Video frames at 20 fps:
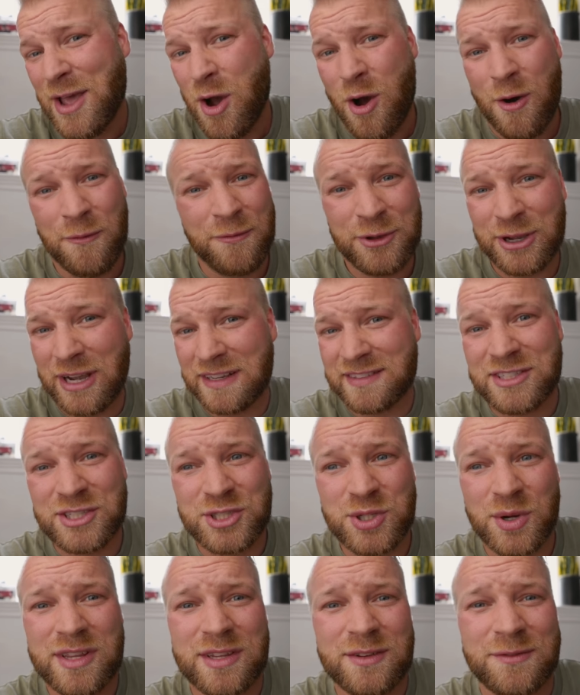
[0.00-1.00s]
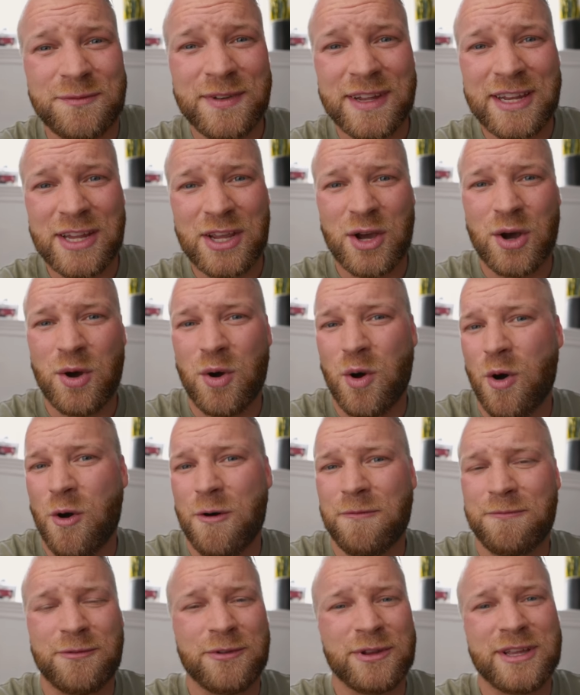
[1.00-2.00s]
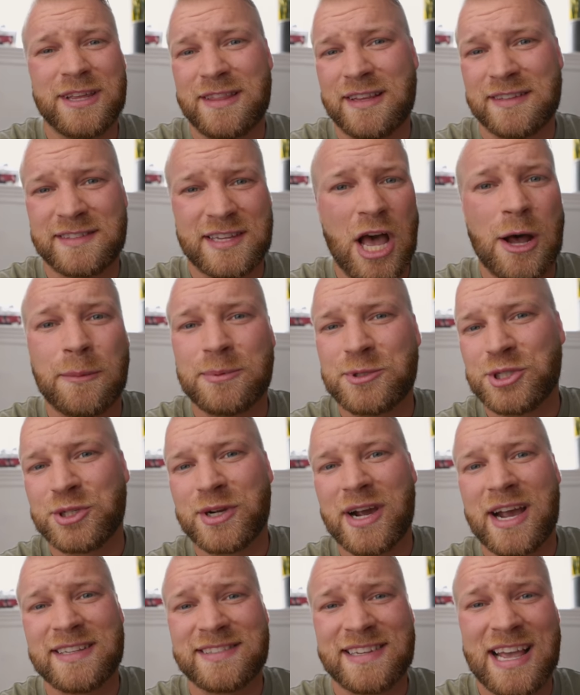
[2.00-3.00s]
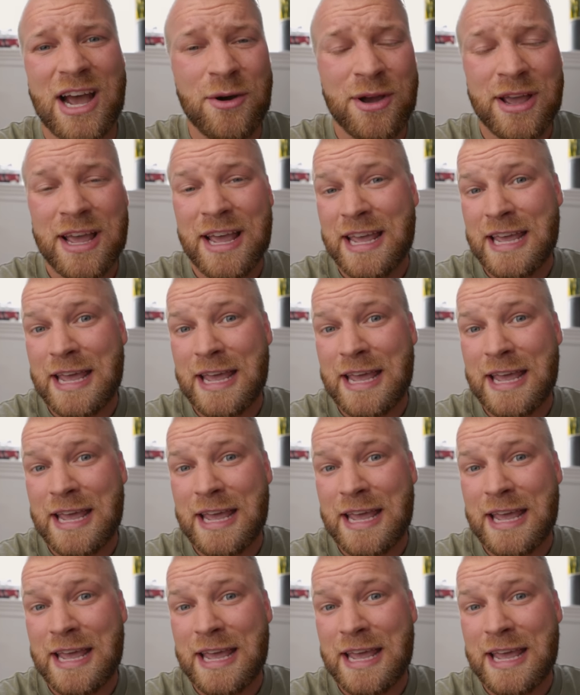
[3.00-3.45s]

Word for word: Hopefully you guys enjoyed this video, hopefully this helped you guys out.